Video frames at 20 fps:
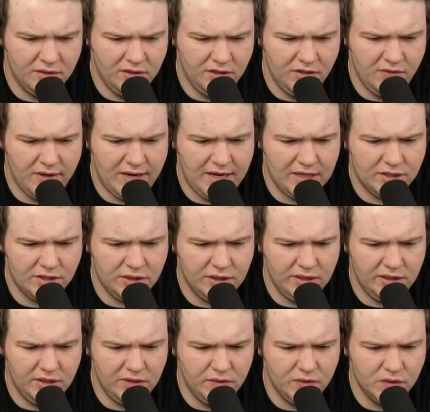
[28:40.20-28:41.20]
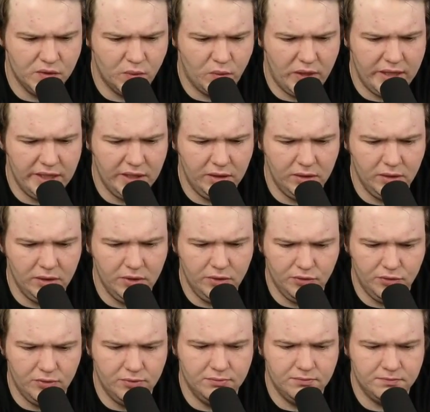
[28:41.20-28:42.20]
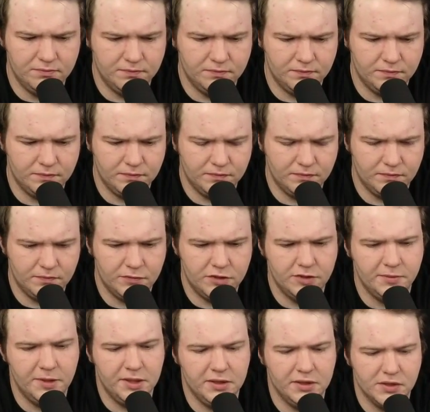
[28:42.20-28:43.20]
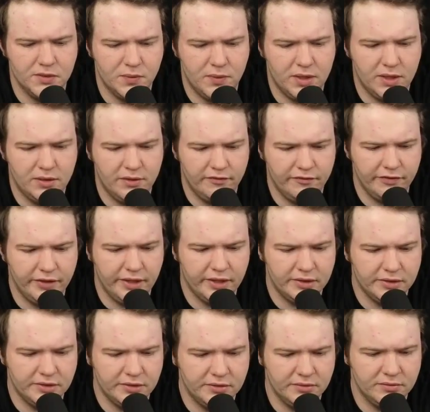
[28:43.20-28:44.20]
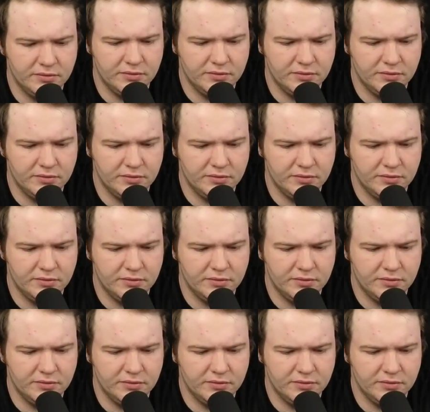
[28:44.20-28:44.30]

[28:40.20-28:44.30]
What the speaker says: you actually use white glue to make this water effect.